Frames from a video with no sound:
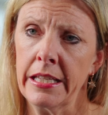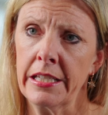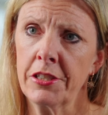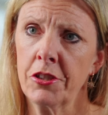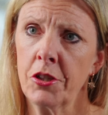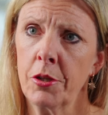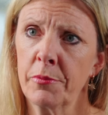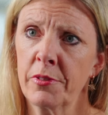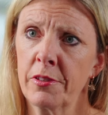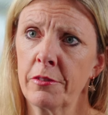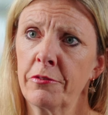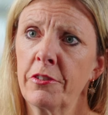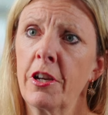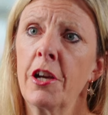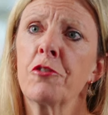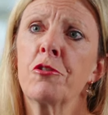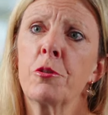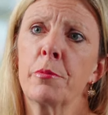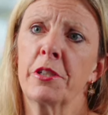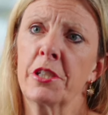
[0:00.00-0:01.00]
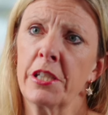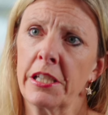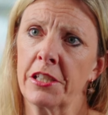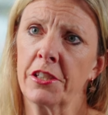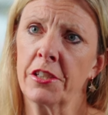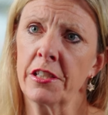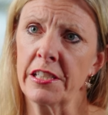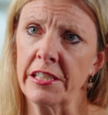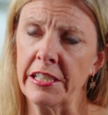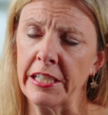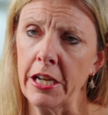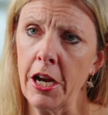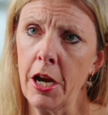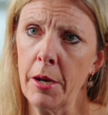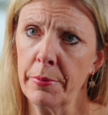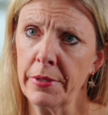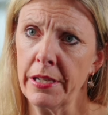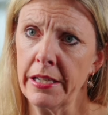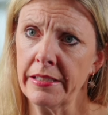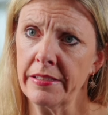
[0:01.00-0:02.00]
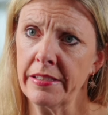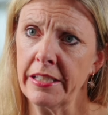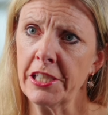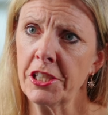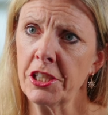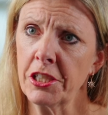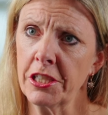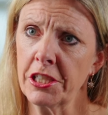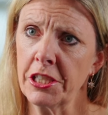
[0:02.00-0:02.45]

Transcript: in terms of contributing to the decarbonisation